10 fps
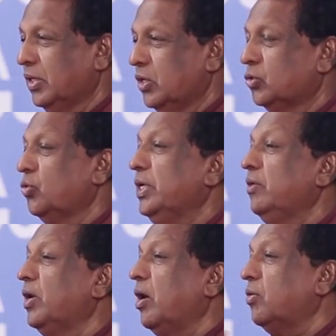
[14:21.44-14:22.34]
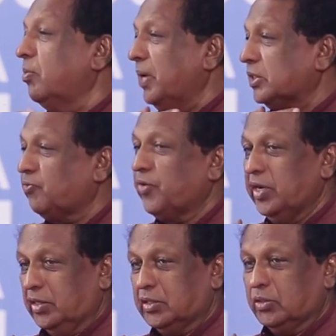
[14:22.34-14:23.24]
So even our best
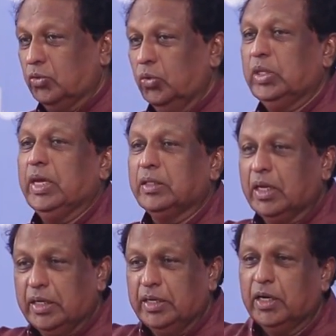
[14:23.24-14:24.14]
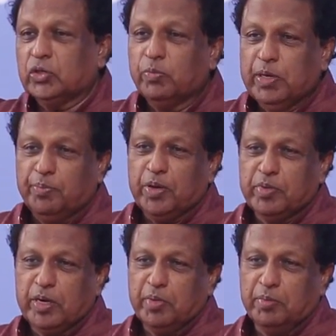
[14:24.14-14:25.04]
friends who think that India should be a
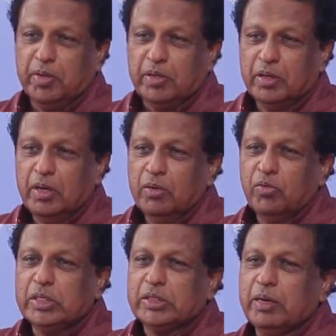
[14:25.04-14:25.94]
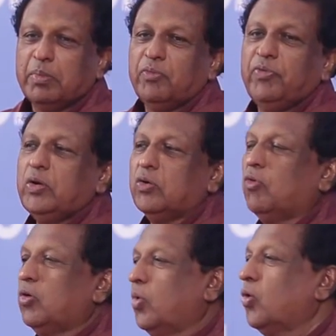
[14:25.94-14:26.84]
permanent member will say, but we don't
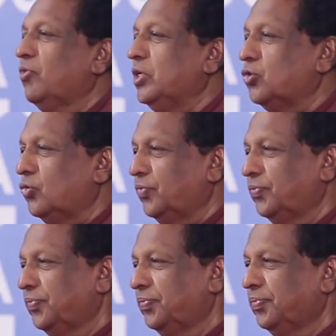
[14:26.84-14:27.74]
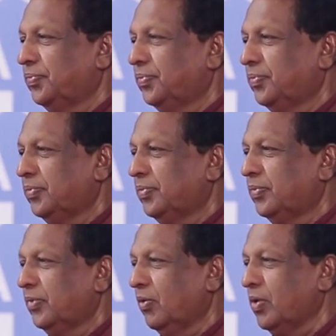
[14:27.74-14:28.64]
want more veto.
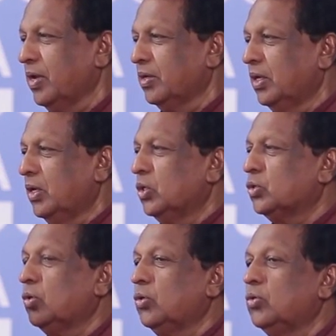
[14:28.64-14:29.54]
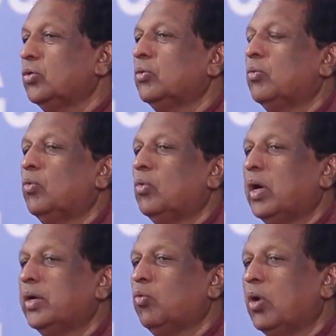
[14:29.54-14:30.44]
Okay. So
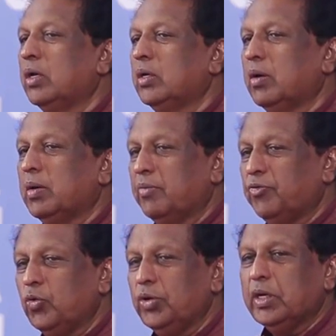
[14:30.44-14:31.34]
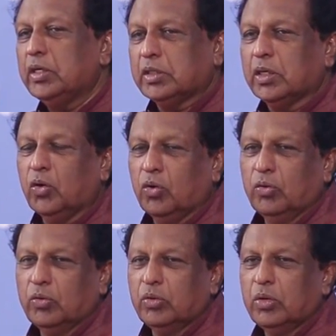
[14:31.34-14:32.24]
one, a few years ago,
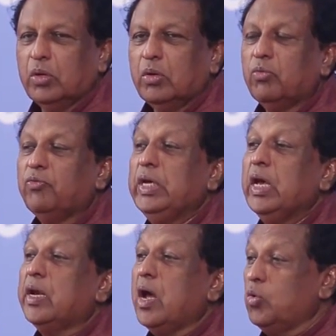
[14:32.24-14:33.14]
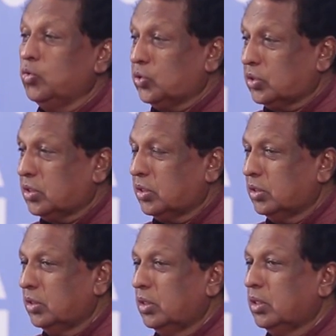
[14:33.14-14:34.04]
we announced
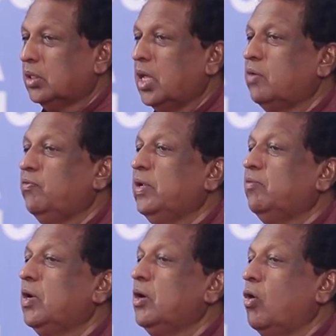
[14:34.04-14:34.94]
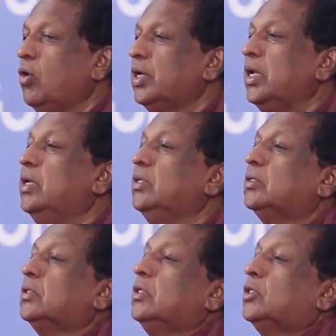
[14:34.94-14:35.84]
that we will not
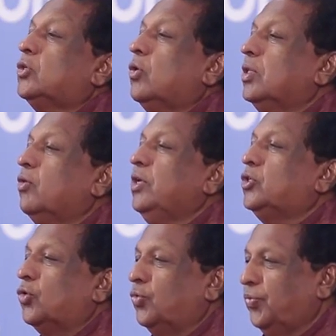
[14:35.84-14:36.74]
insist on the veto.